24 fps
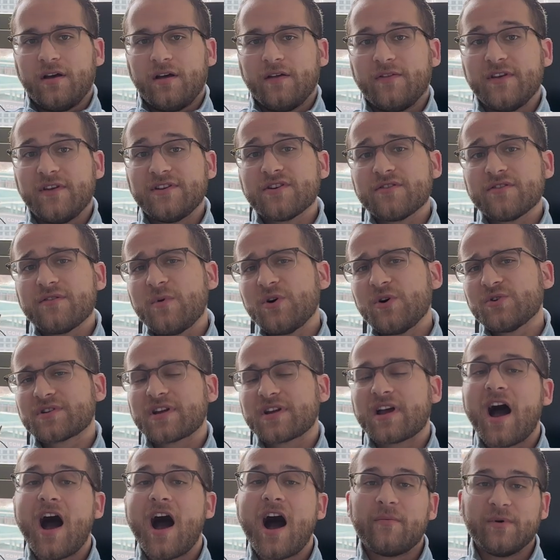These are the most
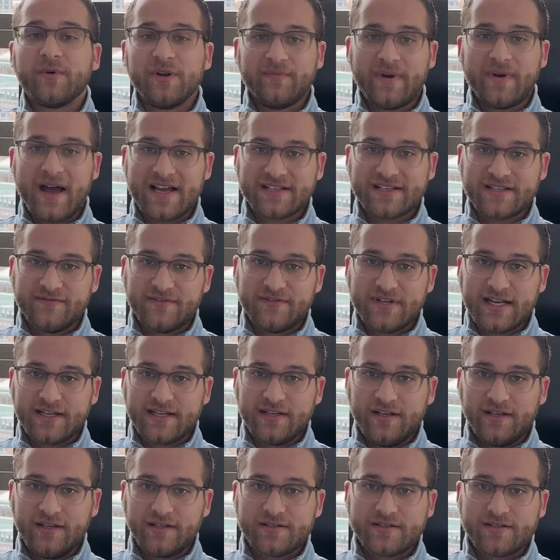common passive
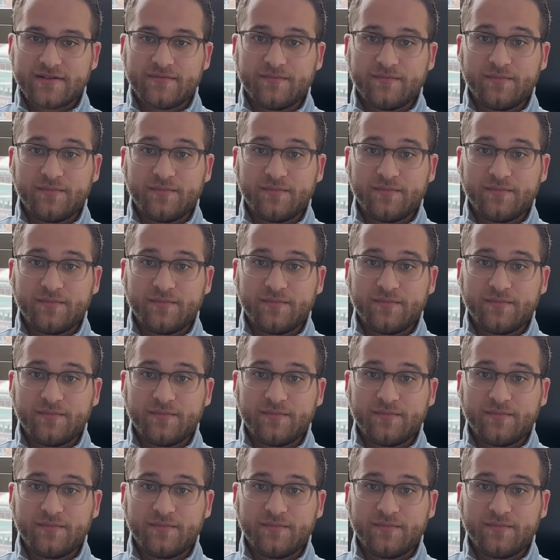techniques,